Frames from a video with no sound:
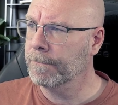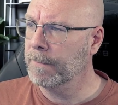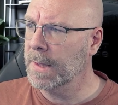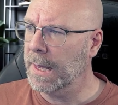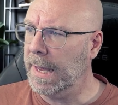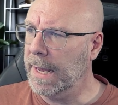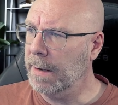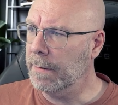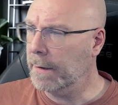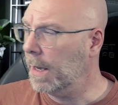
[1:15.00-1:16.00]

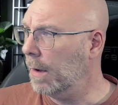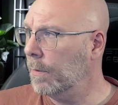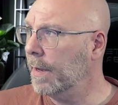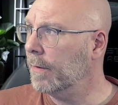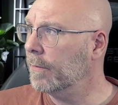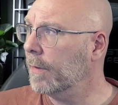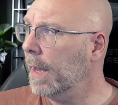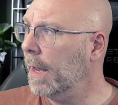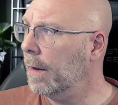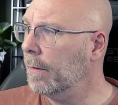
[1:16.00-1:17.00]
And I will just
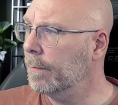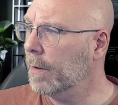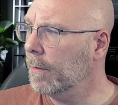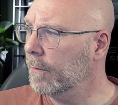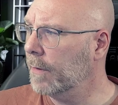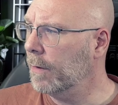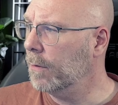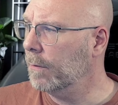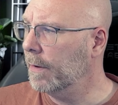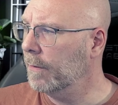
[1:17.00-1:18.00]
add, because I
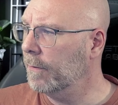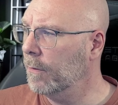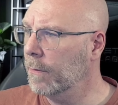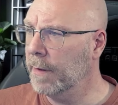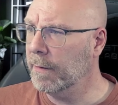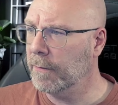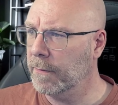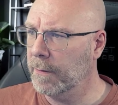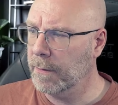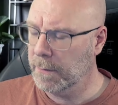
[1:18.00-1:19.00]
always do this,
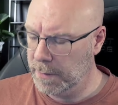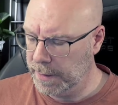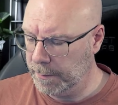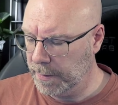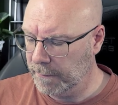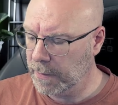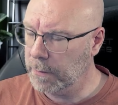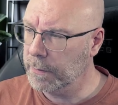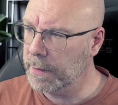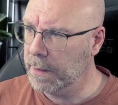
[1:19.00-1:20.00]
so a little bit of
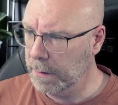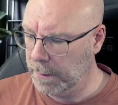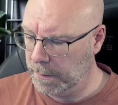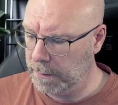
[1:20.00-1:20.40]
content